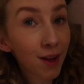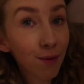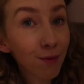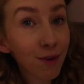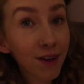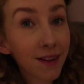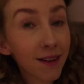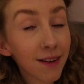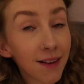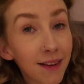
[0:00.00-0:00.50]
some
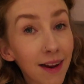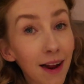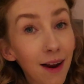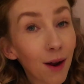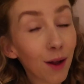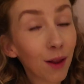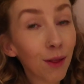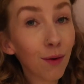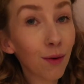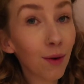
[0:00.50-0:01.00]
reason today
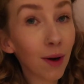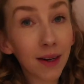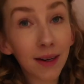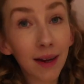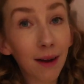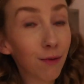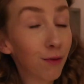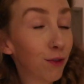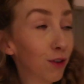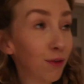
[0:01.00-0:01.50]
I thought I'd
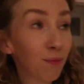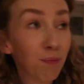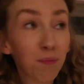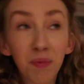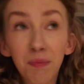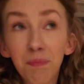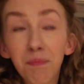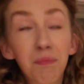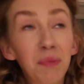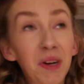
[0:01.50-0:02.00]
have
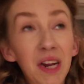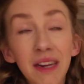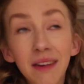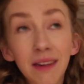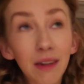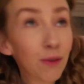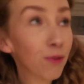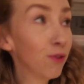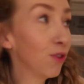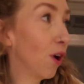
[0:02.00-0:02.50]

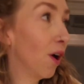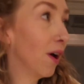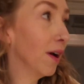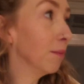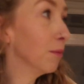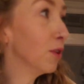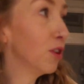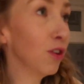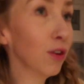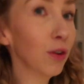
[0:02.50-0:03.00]
plenty of
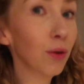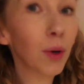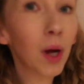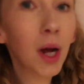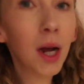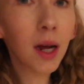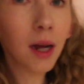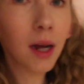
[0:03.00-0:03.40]
time to